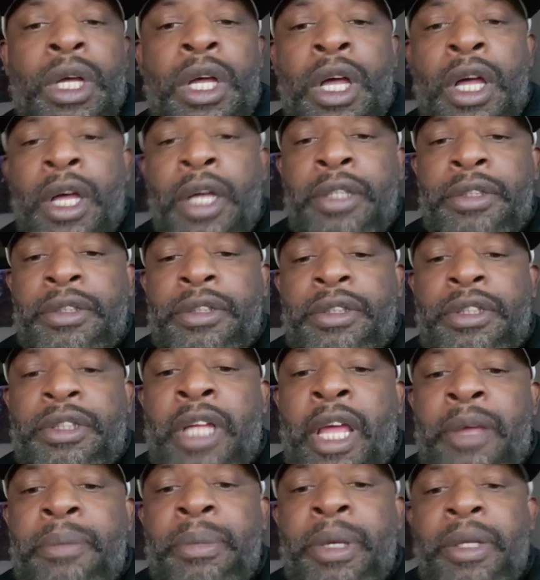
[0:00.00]
uh,
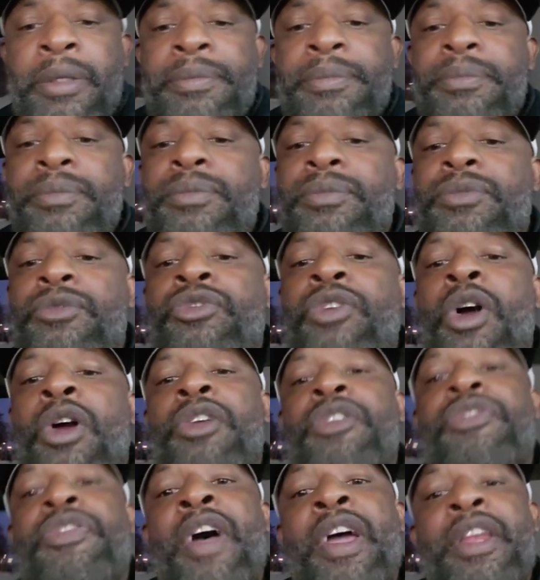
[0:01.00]
statement as
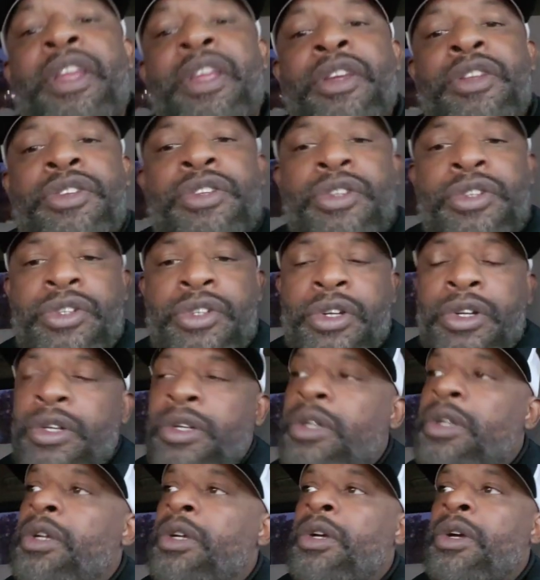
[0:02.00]
far as fighting is
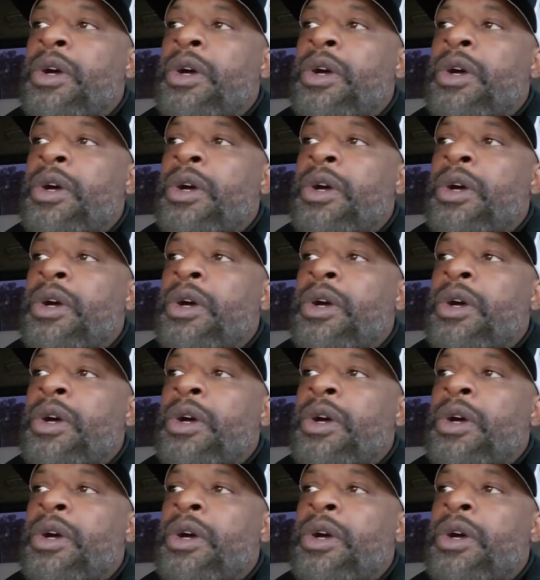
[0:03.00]
concerned